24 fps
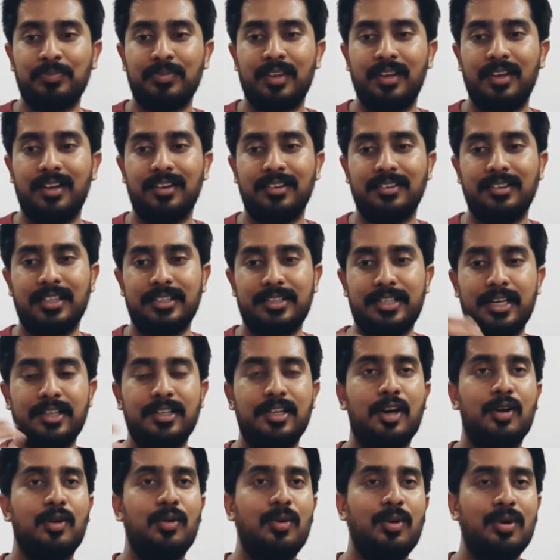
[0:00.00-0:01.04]
the
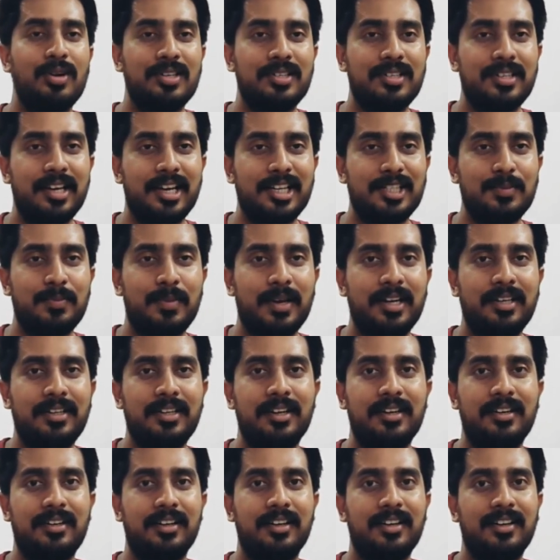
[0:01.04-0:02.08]
gender roles
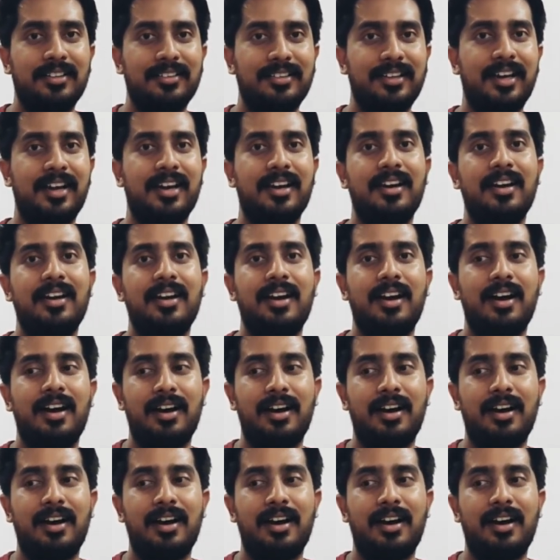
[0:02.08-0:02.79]
expected there